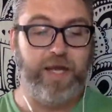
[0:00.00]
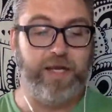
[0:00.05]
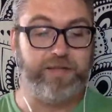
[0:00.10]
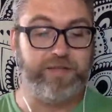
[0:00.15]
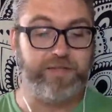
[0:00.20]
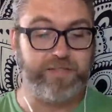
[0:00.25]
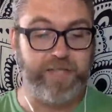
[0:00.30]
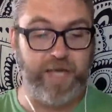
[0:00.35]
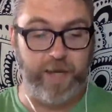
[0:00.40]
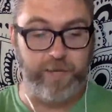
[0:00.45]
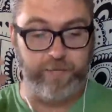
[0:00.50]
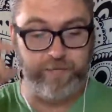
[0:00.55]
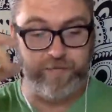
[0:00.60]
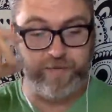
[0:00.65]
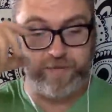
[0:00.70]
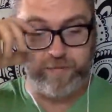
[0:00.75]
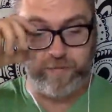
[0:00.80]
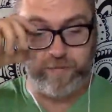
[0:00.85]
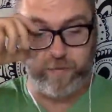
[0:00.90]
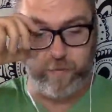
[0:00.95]
And at the time
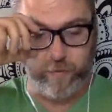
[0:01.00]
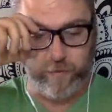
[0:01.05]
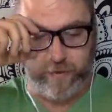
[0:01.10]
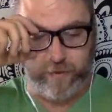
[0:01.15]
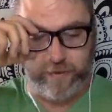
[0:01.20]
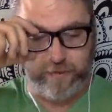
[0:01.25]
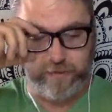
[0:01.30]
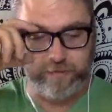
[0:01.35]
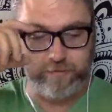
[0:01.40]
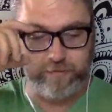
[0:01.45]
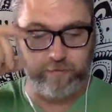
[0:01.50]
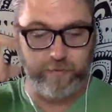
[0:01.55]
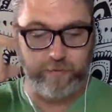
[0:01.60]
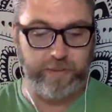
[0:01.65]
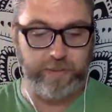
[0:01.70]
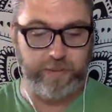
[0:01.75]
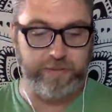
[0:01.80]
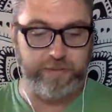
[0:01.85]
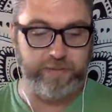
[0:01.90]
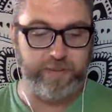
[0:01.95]
of this recording, is
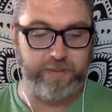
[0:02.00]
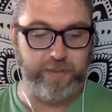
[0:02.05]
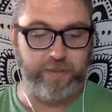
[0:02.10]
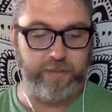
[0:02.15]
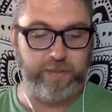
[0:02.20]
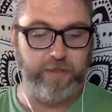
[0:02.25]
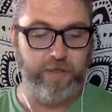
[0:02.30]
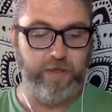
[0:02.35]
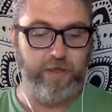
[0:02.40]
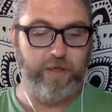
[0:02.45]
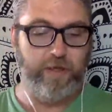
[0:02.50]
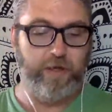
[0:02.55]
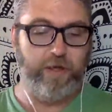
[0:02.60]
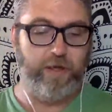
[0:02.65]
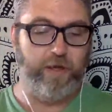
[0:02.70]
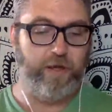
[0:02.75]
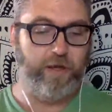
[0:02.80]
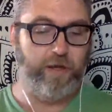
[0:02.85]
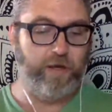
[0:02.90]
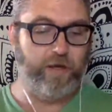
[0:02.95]
releasing
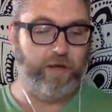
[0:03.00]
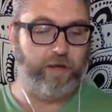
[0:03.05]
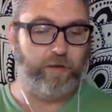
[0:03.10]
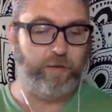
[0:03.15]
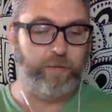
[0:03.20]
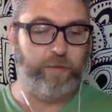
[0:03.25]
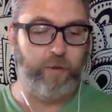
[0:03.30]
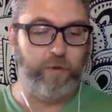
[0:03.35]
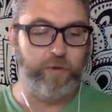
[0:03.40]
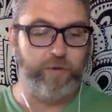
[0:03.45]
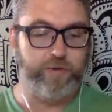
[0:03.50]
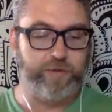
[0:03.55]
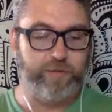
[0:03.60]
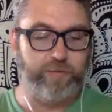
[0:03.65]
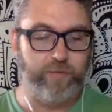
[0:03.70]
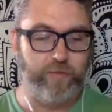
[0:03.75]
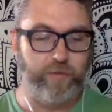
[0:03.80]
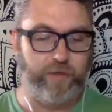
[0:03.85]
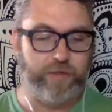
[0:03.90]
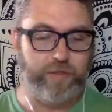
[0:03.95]
uh, her
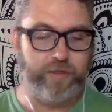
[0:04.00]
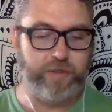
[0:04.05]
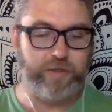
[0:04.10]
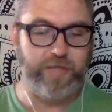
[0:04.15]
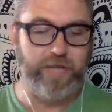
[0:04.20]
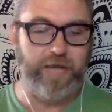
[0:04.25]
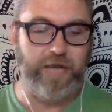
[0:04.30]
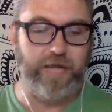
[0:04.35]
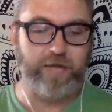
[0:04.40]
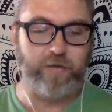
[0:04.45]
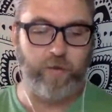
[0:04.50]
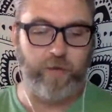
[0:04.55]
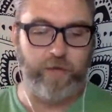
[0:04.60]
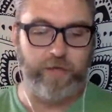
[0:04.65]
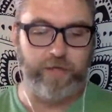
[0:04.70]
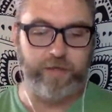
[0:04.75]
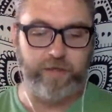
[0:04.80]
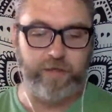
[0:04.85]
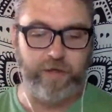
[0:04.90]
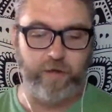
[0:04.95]
poetry book, Not
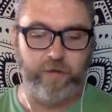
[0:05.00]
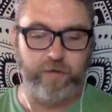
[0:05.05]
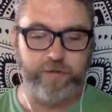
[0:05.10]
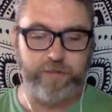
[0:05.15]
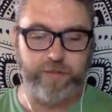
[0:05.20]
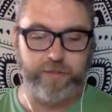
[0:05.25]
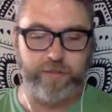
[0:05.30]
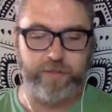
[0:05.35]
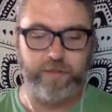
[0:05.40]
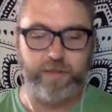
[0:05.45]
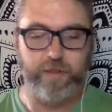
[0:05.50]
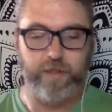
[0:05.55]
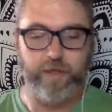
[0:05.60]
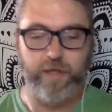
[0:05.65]
Quite an Ocean.